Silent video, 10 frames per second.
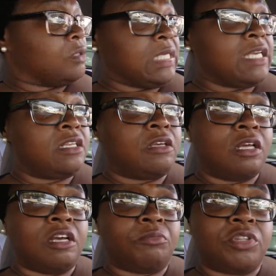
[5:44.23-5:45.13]
Then
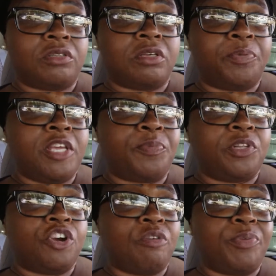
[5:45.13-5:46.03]
the
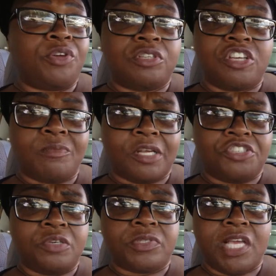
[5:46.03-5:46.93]
people in her building talking about
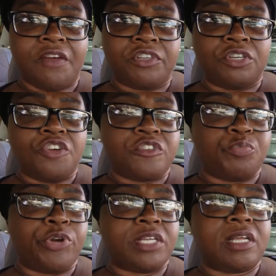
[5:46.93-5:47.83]
she was having a nervous
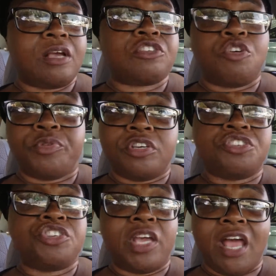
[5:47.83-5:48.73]
breakdown. So
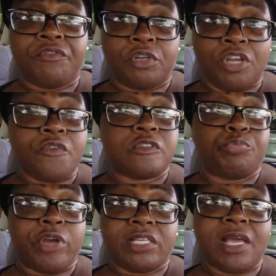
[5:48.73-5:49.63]
because she having a nervous
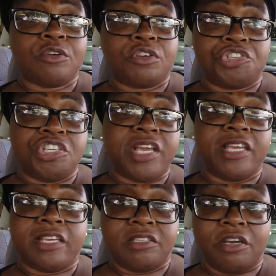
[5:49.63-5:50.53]
breakdown because she
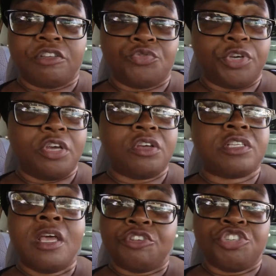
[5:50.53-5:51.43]
can't get to her
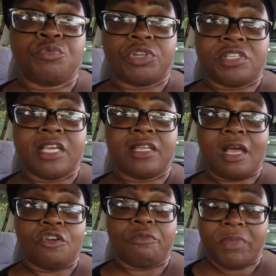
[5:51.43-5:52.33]
drugs, she want to take it
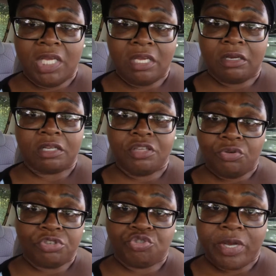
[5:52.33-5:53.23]
out on me, a
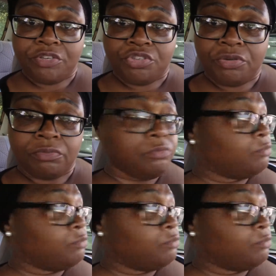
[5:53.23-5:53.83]
total stranger?